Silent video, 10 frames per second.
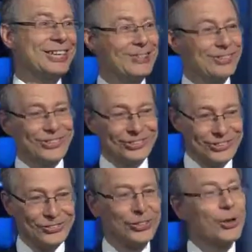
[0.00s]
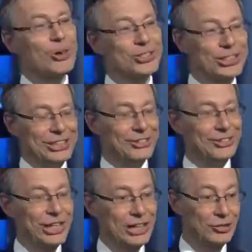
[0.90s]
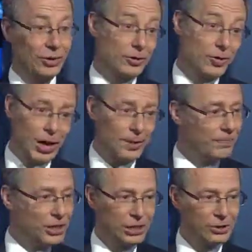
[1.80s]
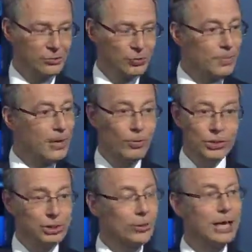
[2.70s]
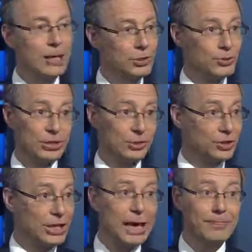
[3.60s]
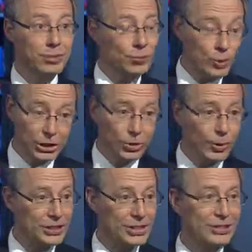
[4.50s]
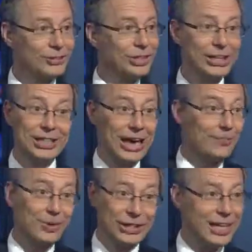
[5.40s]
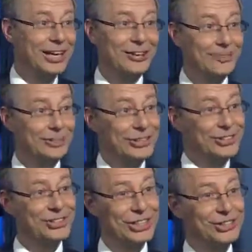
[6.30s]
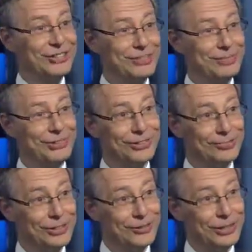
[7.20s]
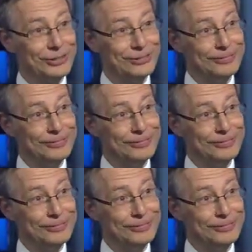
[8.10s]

I'm not sure the sort of commercial issues are that strong. The Royal Mail will still be able to issue stamps with the Queen's Head on it and with any other pictures they choose to put on them as well.